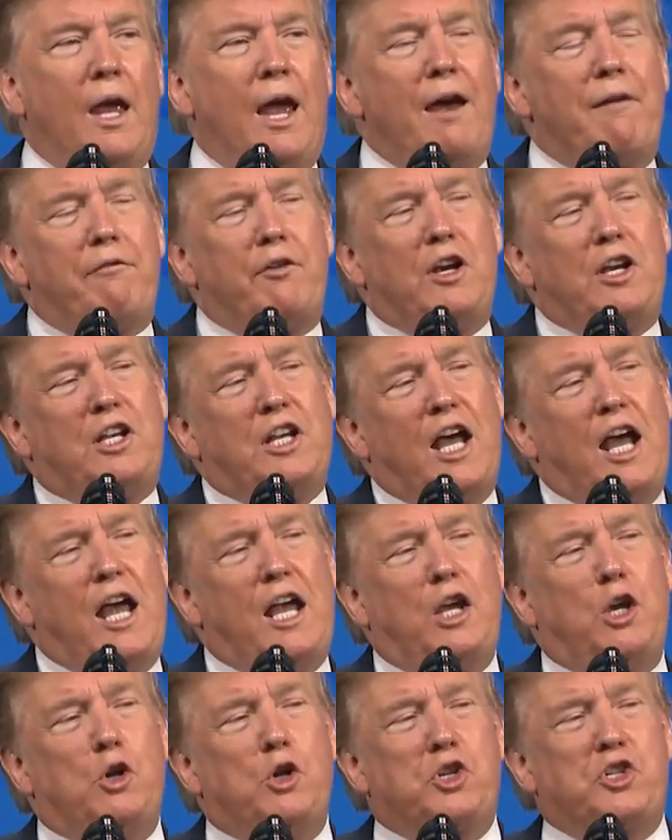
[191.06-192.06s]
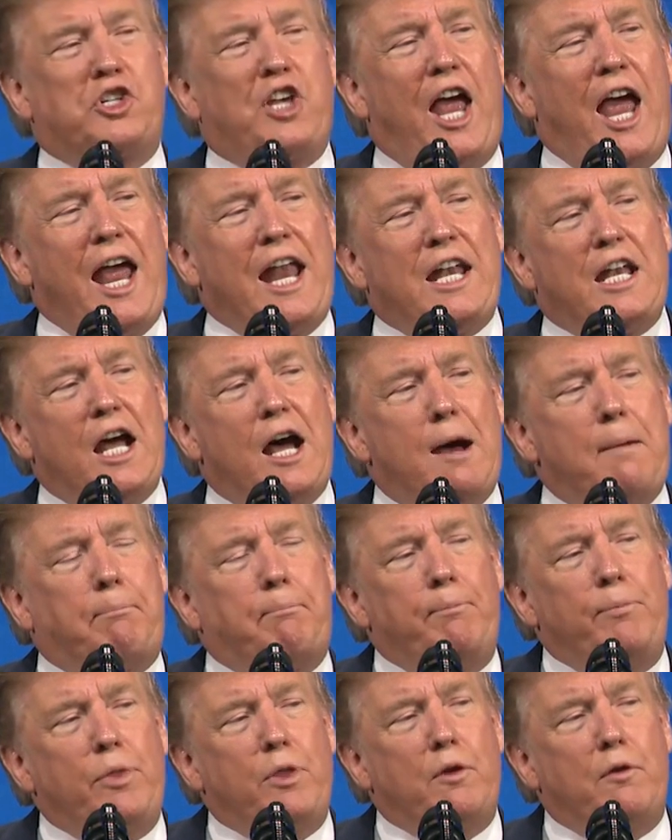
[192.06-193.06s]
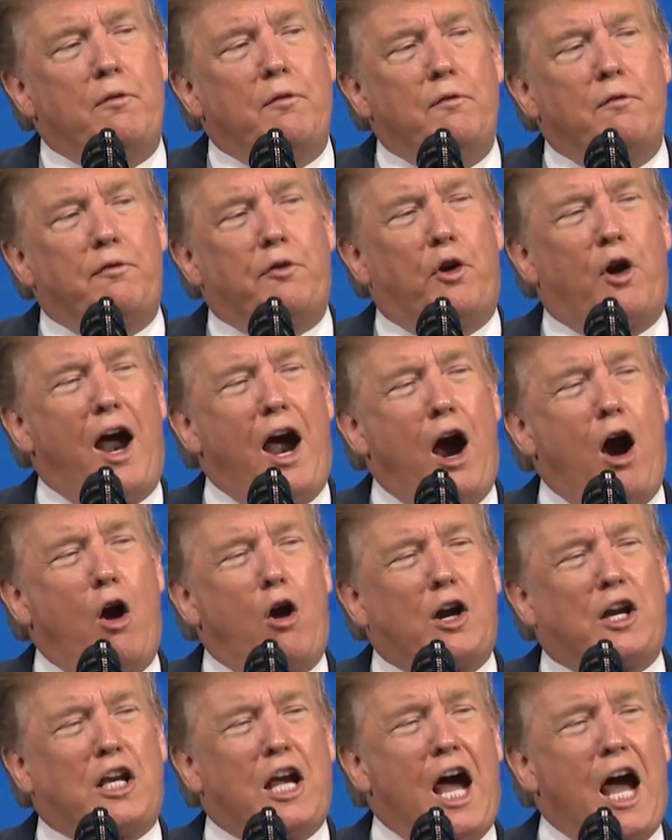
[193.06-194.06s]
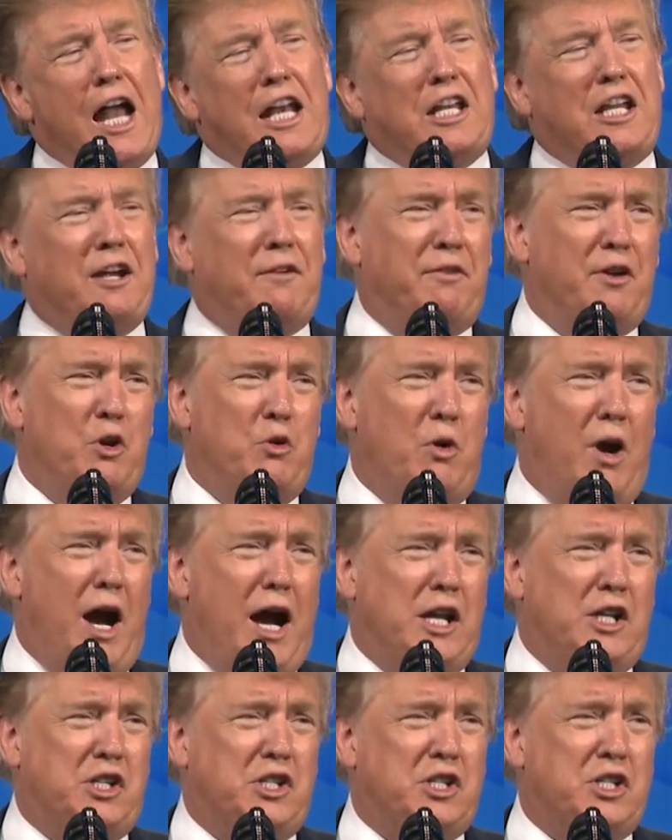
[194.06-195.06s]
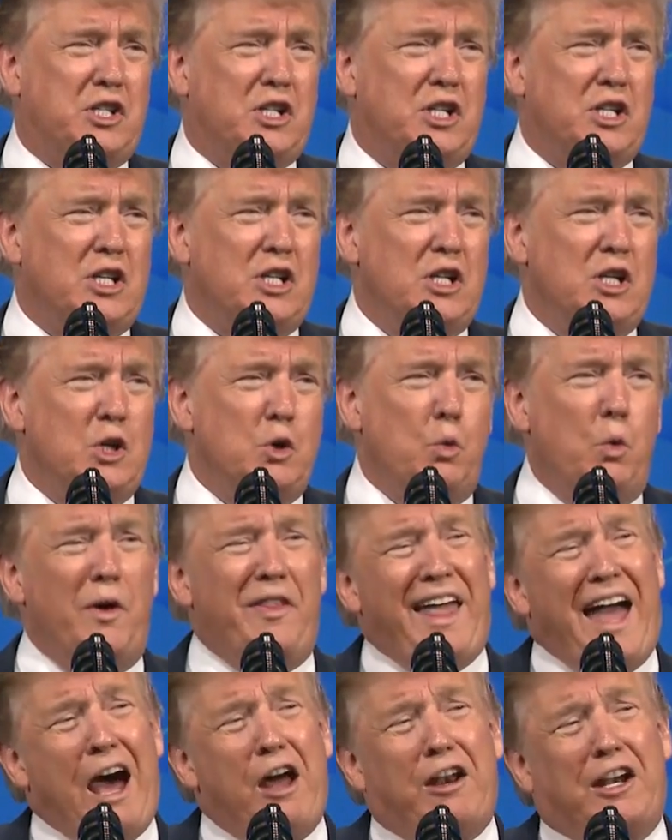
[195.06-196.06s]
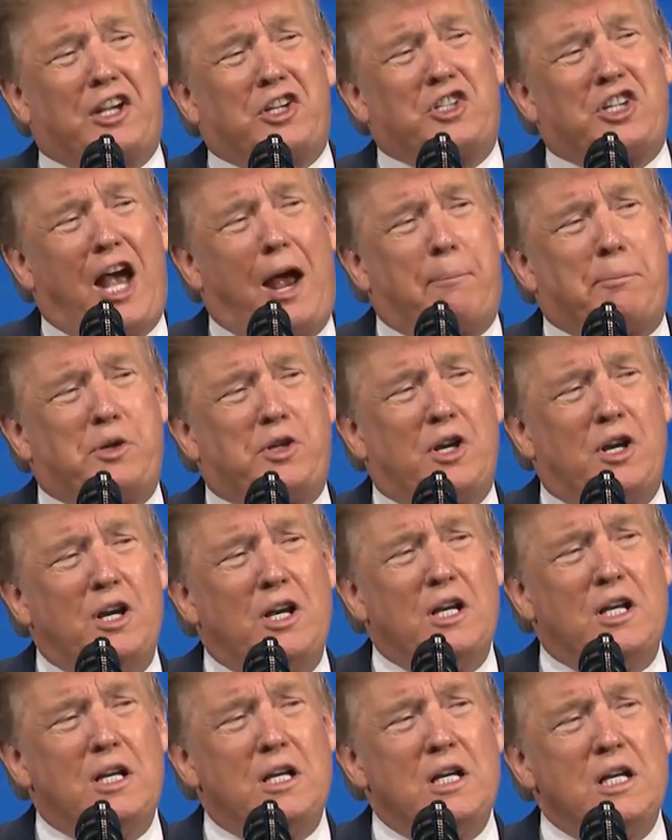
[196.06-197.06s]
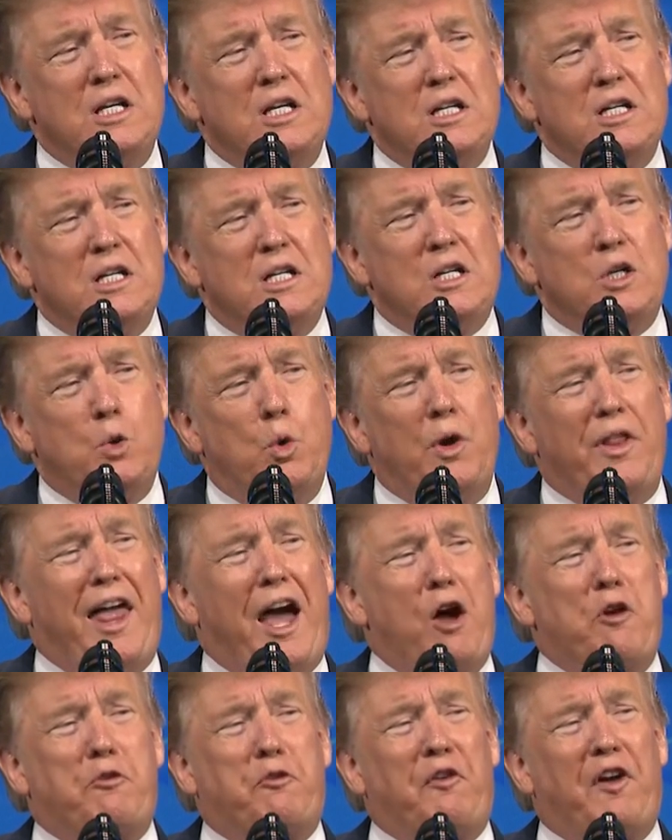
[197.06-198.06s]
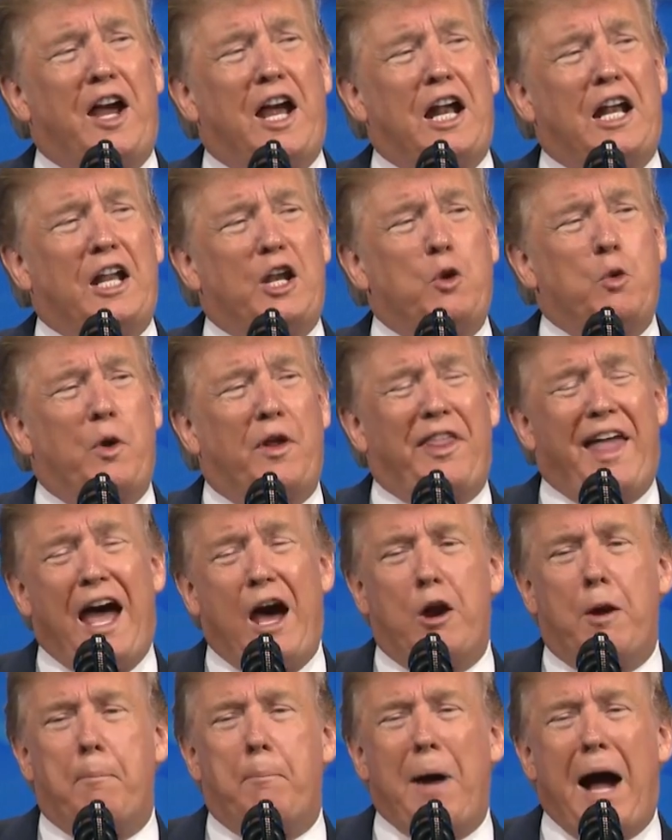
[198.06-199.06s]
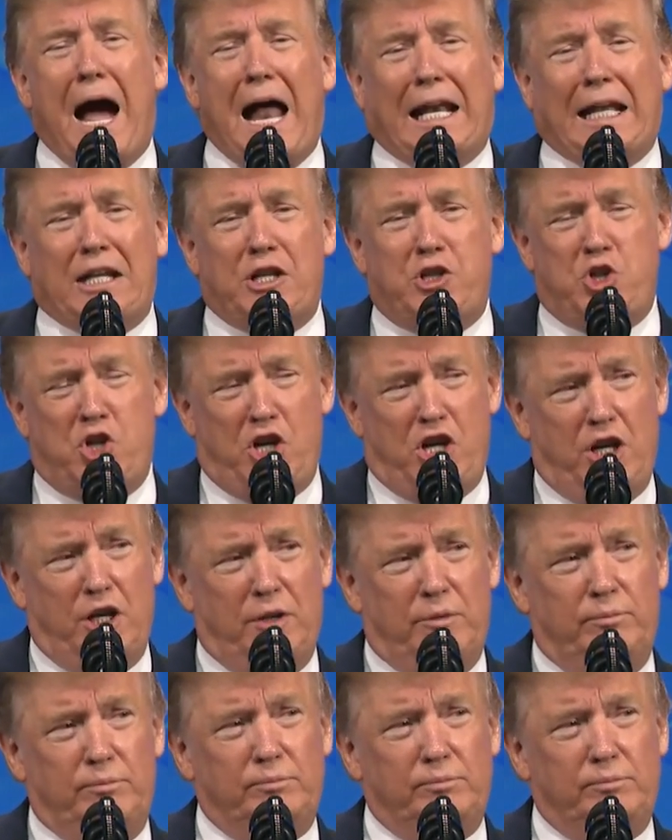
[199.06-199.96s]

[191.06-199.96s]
Every day you stand up for our God-given rights without exception, without fail, and without apology.